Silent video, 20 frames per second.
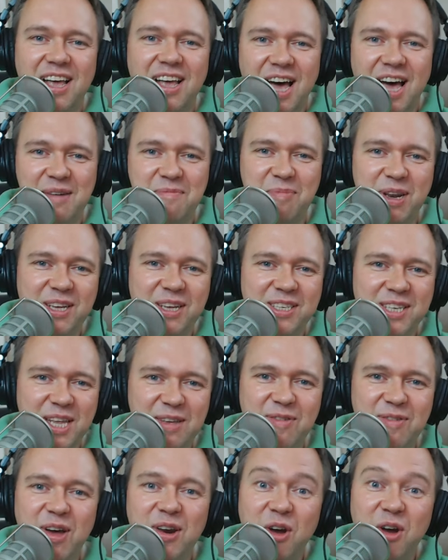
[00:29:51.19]
and please
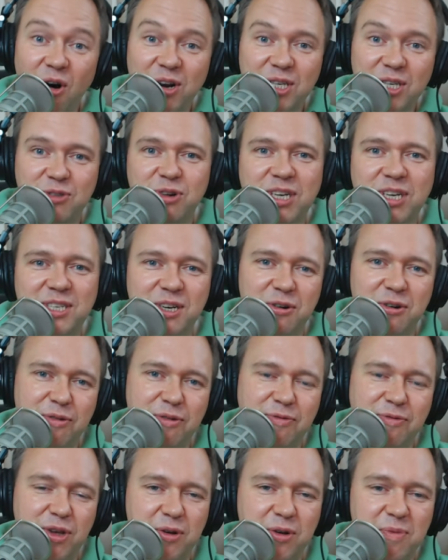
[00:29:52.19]
leave an honest rating or
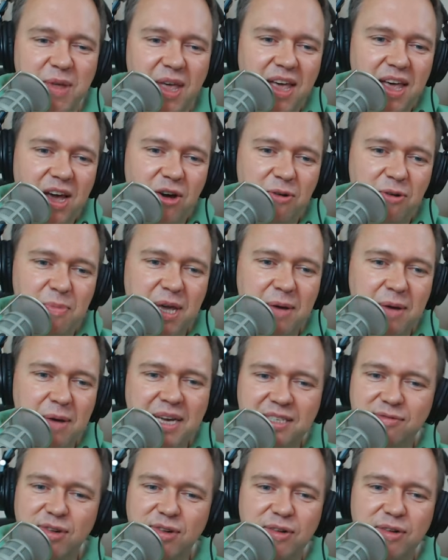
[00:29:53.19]
review. It would make a
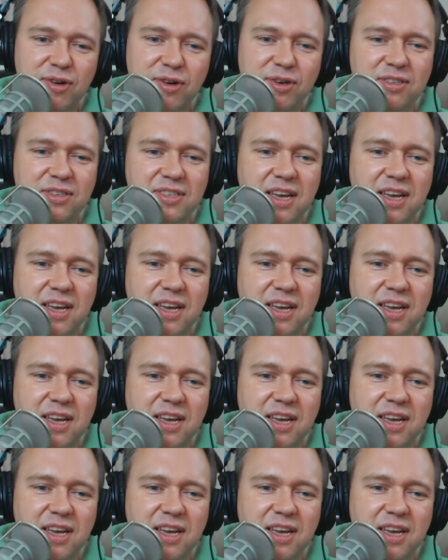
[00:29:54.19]
massive difference.